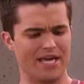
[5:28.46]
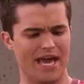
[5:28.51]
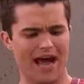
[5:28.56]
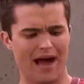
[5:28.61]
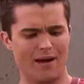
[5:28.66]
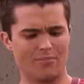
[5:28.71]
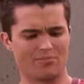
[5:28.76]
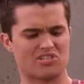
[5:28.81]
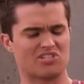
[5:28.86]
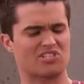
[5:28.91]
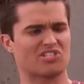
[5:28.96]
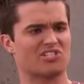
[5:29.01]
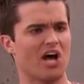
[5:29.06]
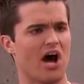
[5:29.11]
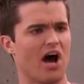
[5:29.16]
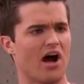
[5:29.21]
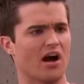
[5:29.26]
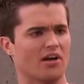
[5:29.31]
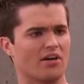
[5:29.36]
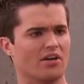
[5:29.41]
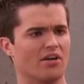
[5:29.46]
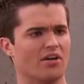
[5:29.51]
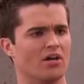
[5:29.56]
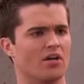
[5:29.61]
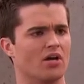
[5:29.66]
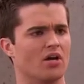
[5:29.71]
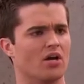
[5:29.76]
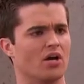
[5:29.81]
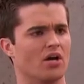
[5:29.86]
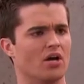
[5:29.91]
Yeah, I'm stuck.
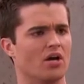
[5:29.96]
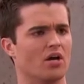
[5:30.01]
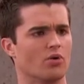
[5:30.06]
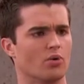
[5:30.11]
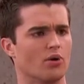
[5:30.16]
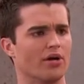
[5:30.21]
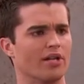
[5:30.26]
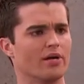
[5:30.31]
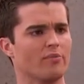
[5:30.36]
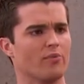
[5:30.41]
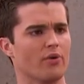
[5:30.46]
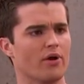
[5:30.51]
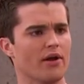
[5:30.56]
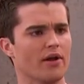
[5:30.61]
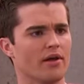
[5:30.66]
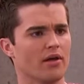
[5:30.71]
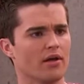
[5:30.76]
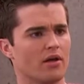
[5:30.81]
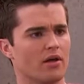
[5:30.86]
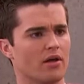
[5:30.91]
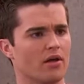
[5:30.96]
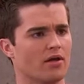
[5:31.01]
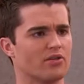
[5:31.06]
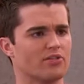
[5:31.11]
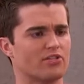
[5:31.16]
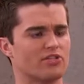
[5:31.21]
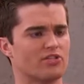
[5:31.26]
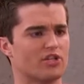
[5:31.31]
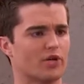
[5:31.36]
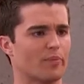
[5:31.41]
Really, Bree?
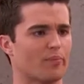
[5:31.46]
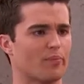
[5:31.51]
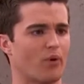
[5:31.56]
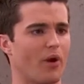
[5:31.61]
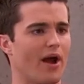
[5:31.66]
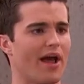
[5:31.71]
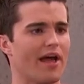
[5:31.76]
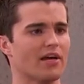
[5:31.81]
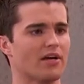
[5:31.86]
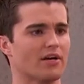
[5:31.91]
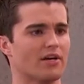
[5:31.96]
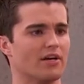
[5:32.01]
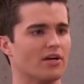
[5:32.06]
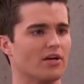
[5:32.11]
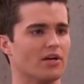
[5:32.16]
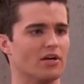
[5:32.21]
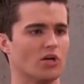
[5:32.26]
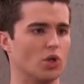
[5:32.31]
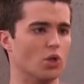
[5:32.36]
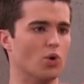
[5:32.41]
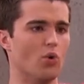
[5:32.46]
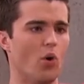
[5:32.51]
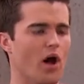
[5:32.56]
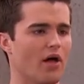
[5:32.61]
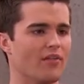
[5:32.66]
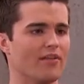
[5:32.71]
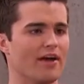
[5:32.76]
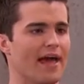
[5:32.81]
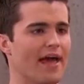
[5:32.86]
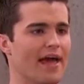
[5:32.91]
This is your prank? Glue
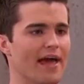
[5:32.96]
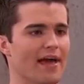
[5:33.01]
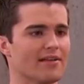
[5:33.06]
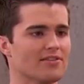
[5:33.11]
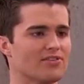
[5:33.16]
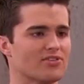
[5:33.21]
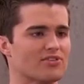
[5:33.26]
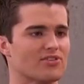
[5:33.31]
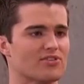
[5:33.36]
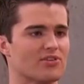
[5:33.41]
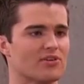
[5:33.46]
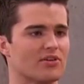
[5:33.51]
on the hands?